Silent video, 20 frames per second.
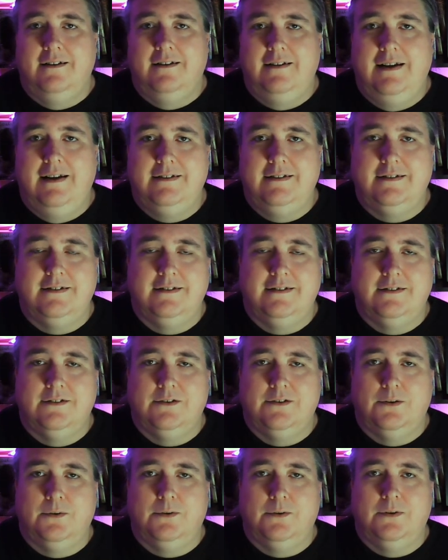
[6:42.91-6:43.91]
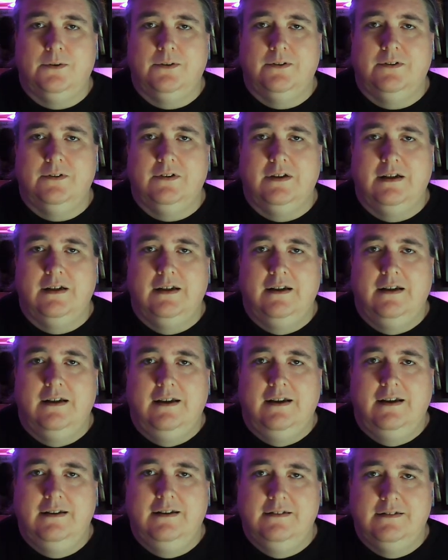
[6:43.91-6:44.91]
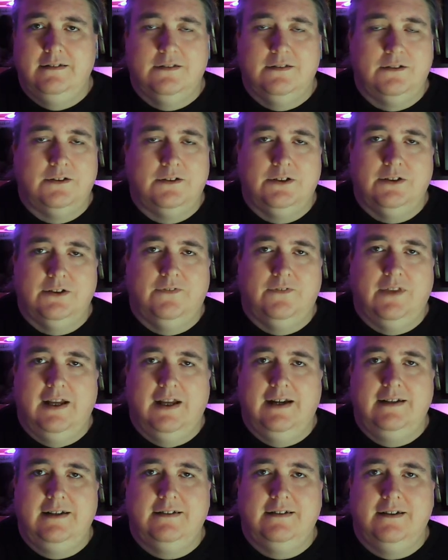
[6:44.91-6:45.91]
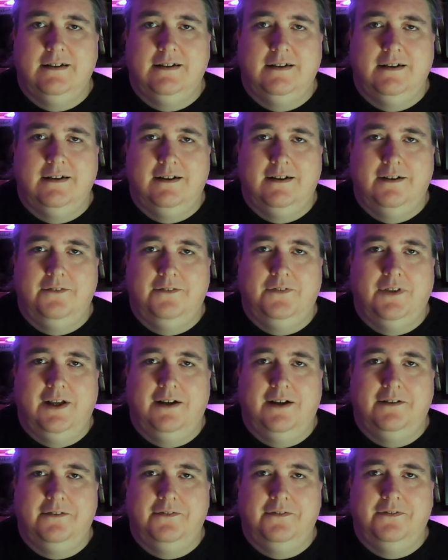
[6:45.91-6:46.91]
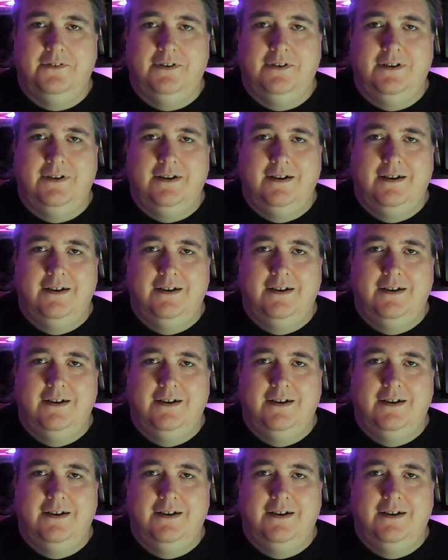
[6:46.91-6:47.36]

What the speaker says: nascent souls, in search of light, of love,